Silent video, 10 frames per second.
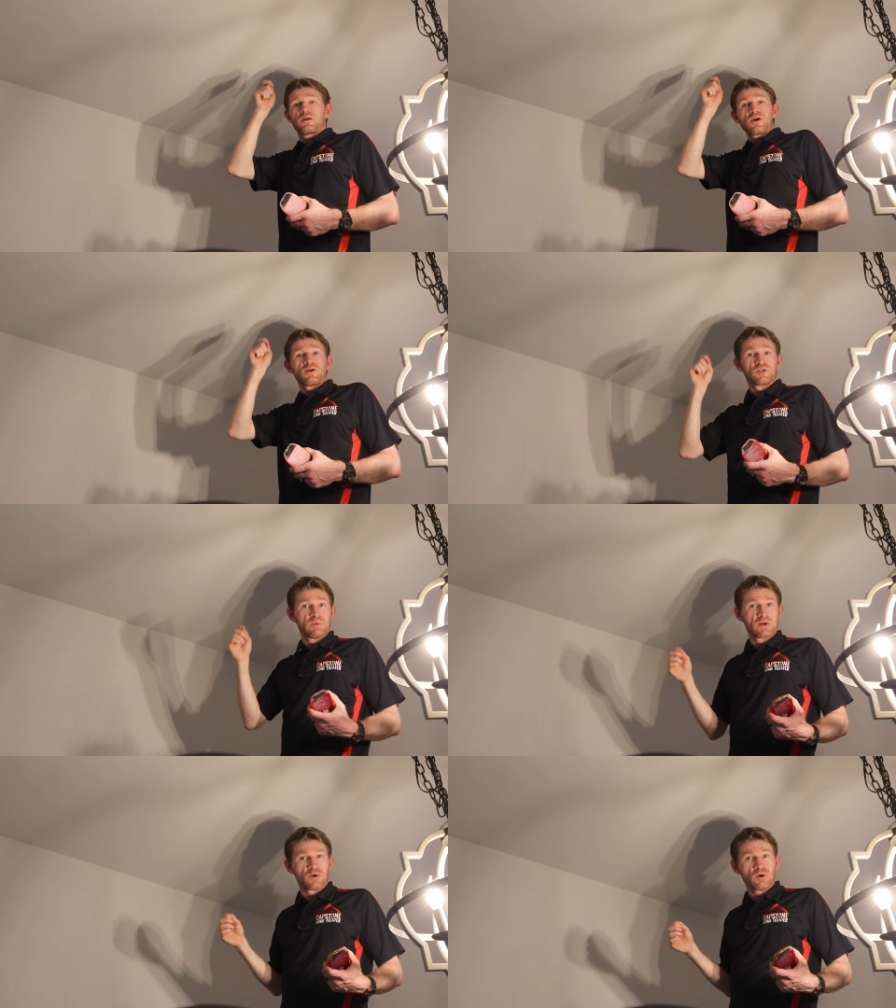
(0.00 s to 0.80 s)
cut our
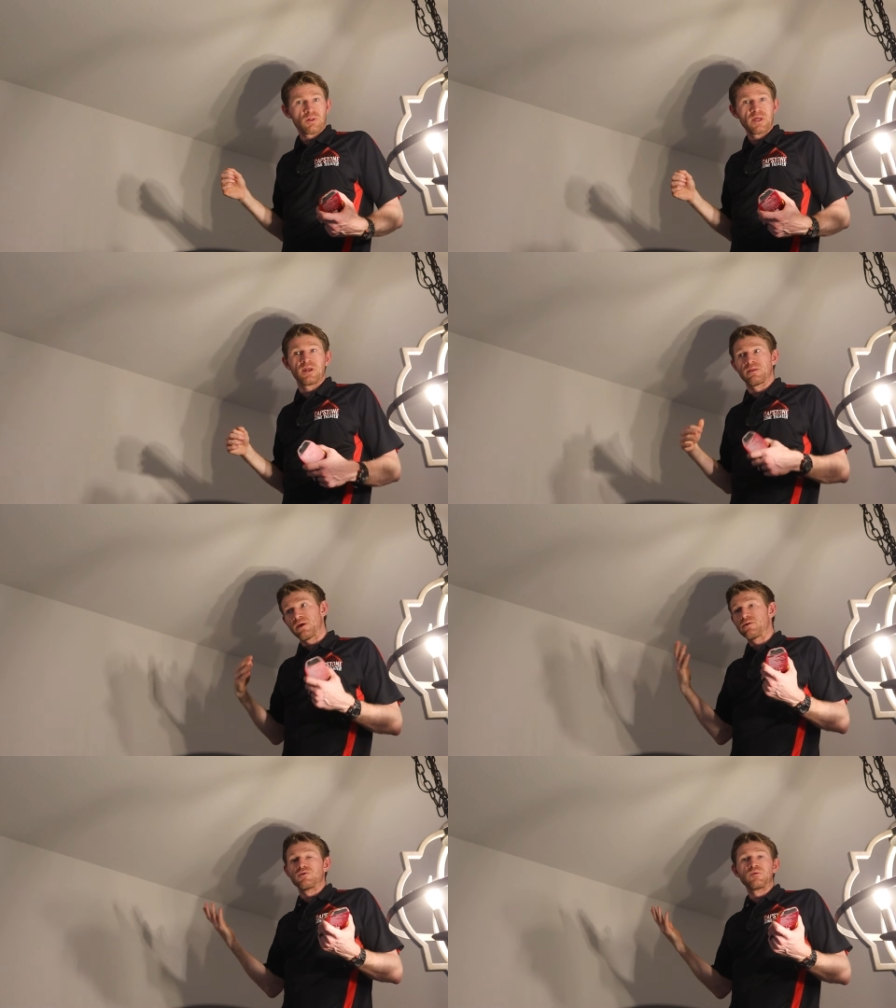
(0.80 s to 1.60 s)
speaker hole in and
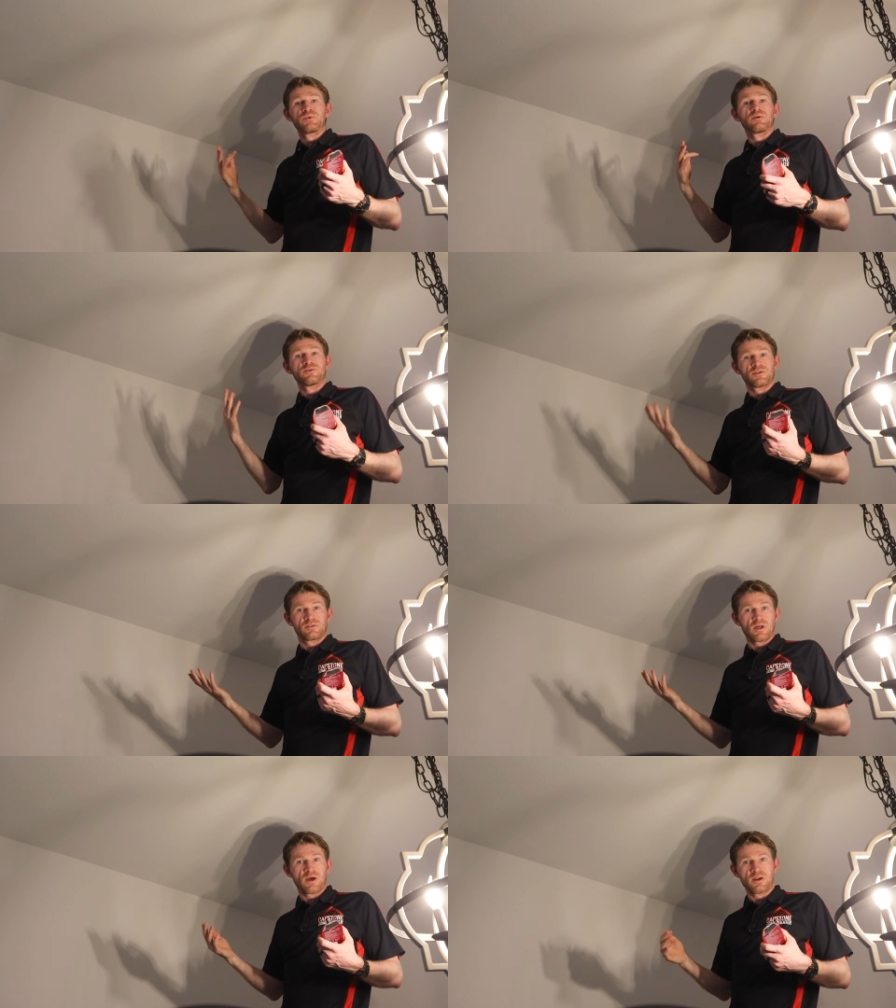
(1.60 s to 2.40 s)
then oops, there's a
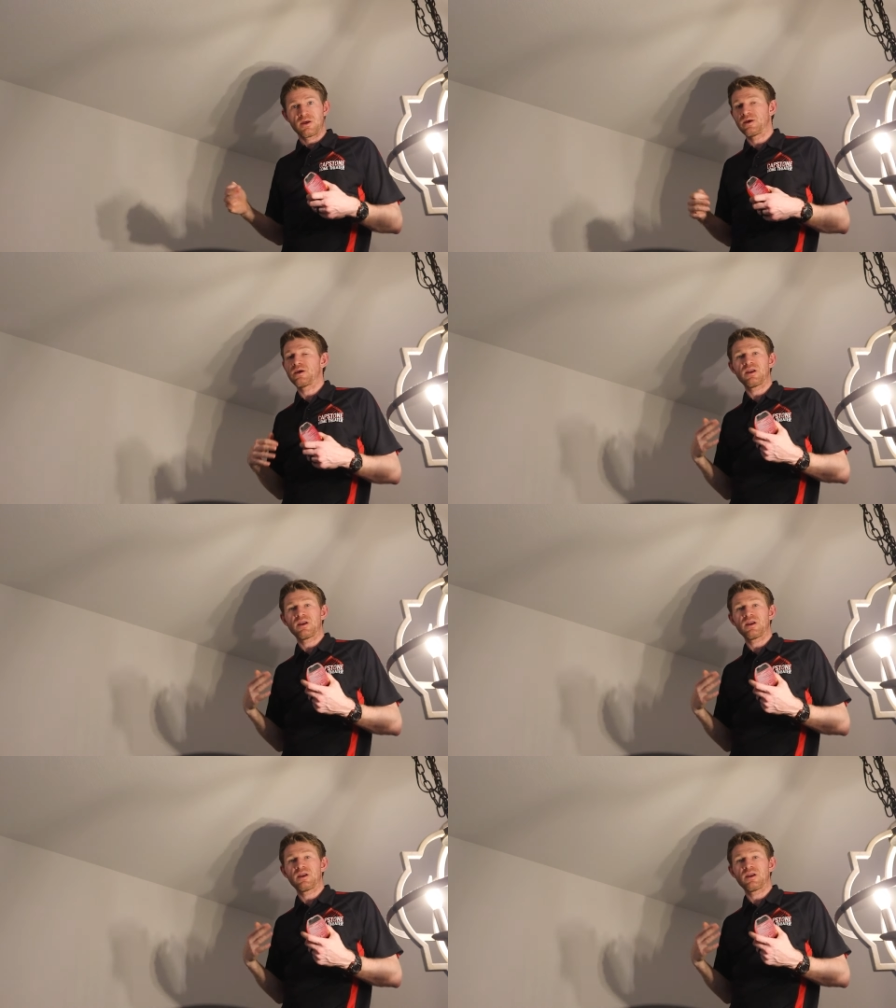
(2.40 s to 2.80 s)
stud.